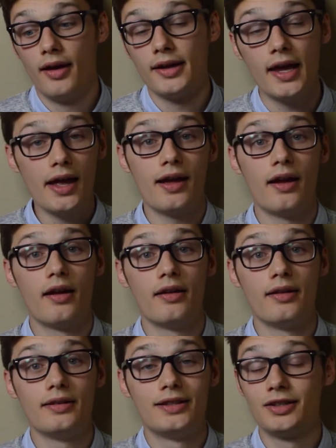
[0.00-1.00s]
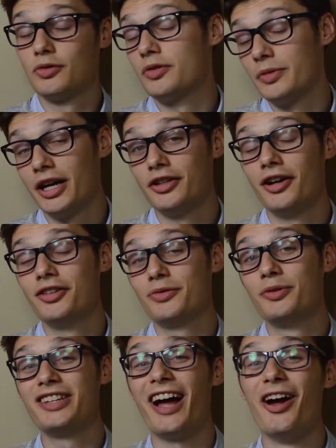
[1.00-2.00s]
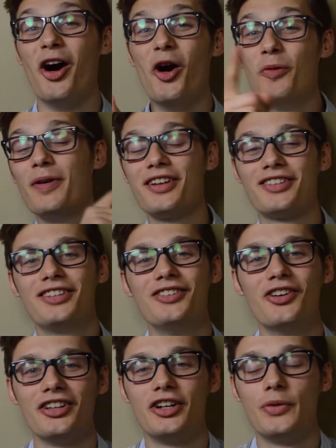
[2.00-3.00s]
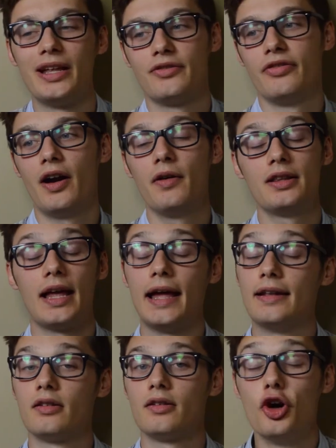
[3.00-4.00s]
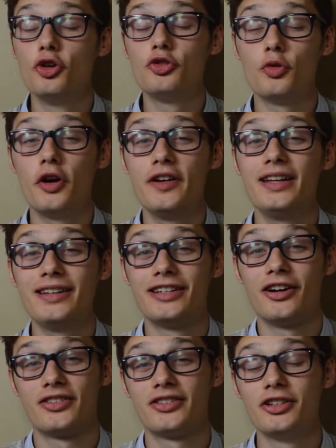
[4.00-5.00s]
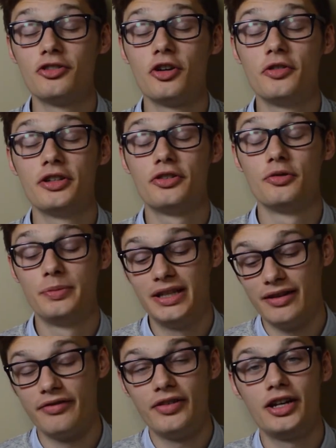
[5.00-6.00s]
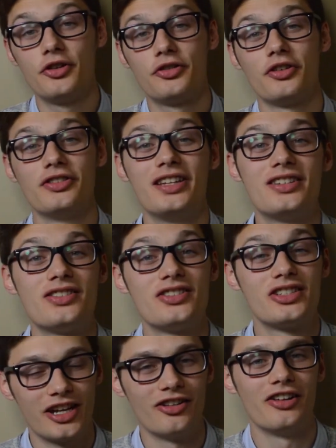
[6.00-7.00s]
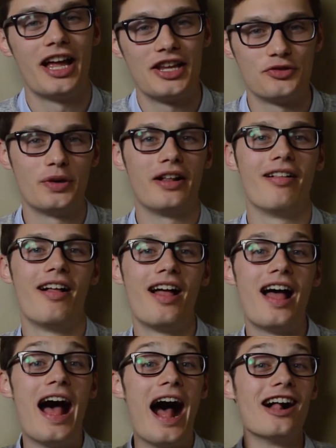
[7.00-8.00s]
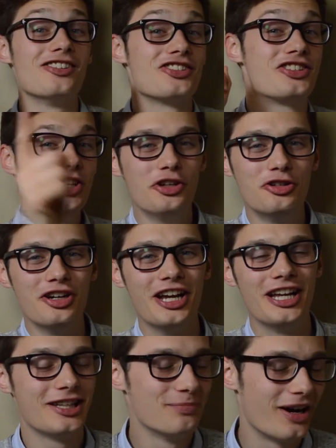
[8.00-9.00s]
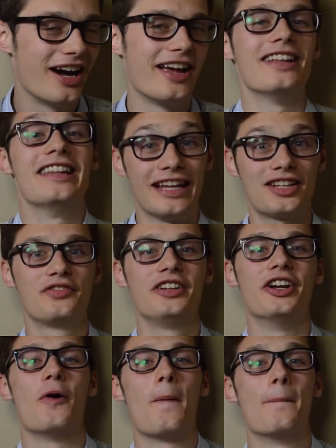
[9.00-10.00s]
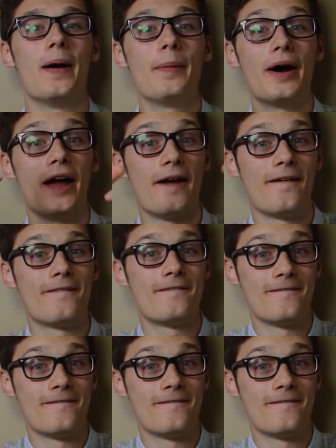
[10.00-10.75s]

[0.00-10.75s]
yeah, this was my announcement. I hope I'll see you on the Red Ferret, and don't worry, there are still going to be videos on this channel as well. I'll see you in my next video. Bye bye.